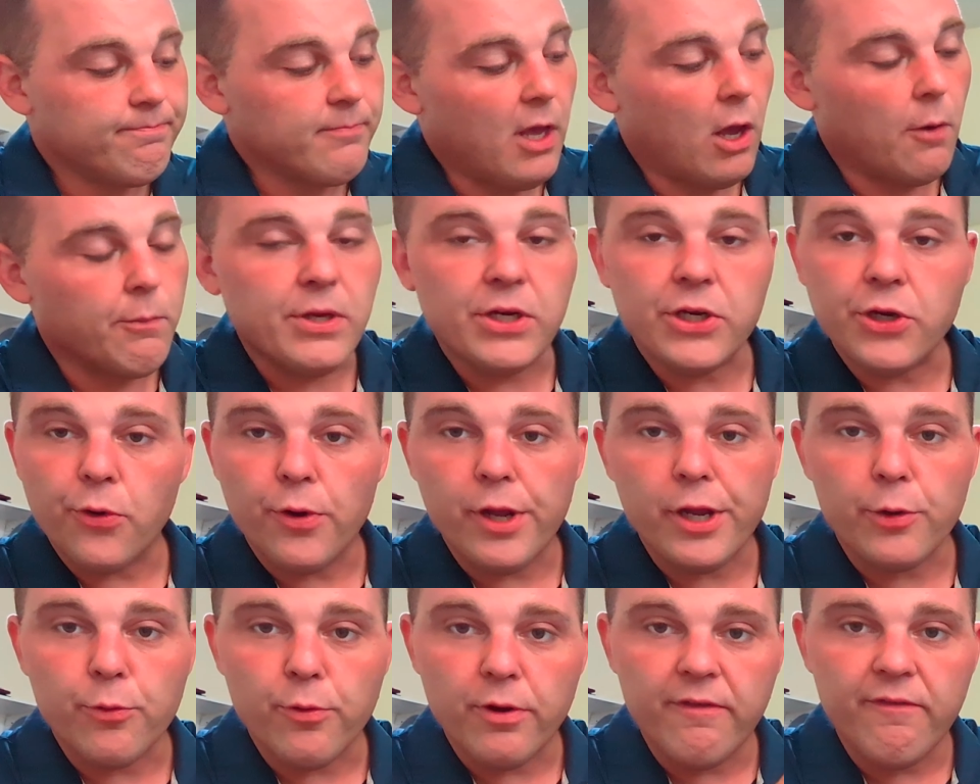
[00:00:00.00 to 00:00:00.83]
I'll be
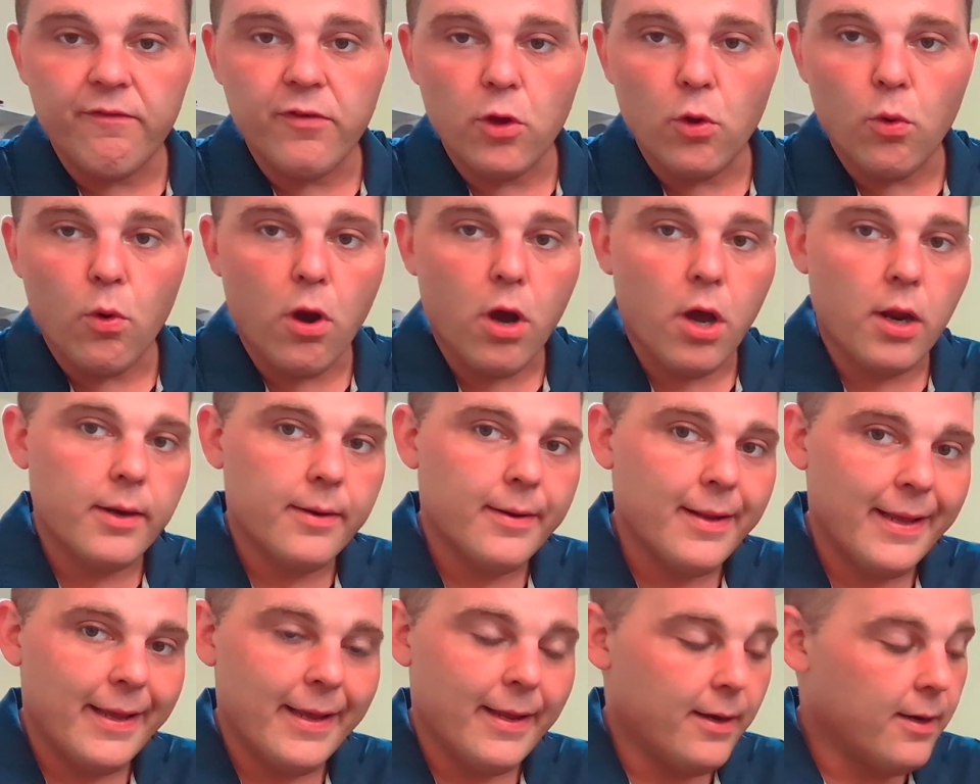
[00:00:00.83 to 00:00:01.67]
doing a review on
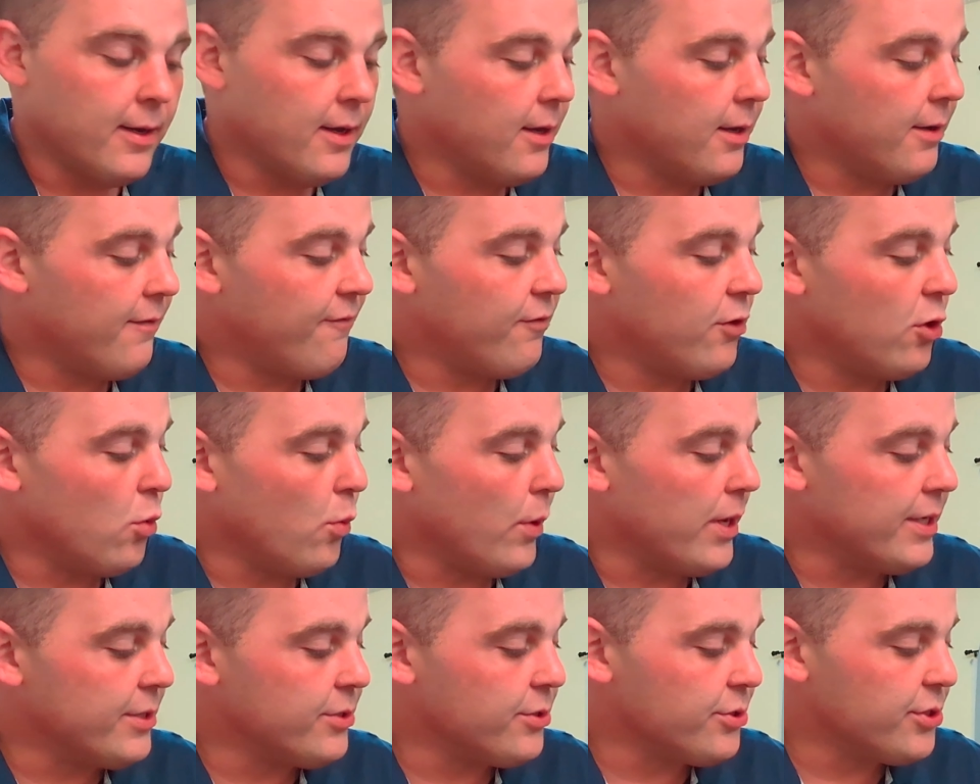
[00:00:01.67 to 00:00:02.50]
in a few
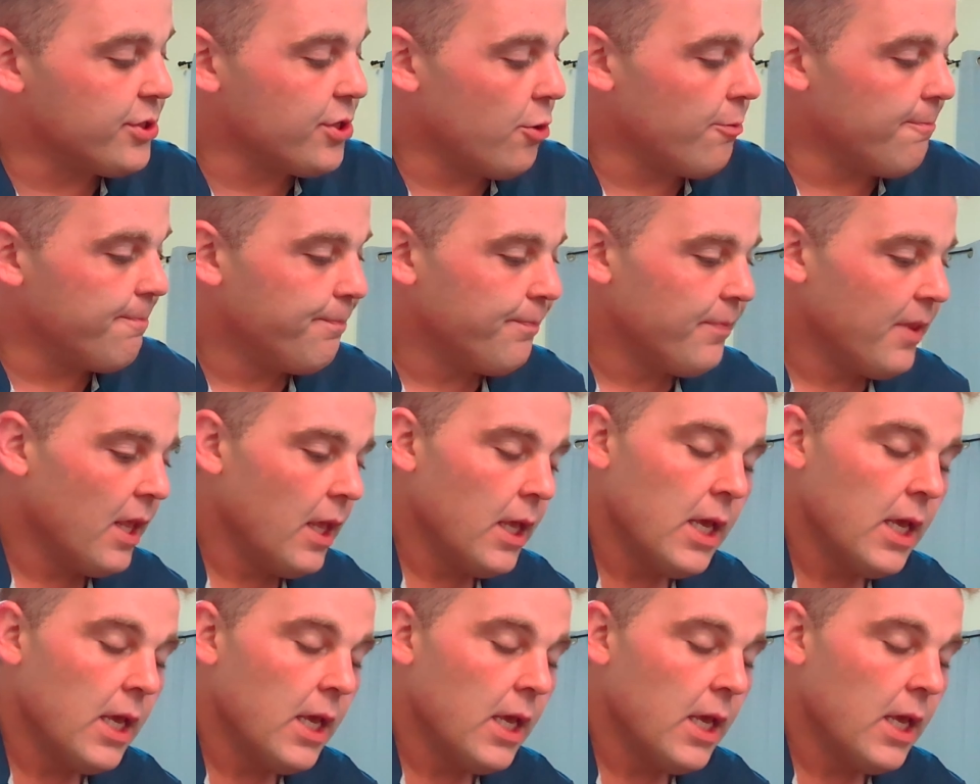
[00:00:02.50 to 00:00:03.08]
weeks or so.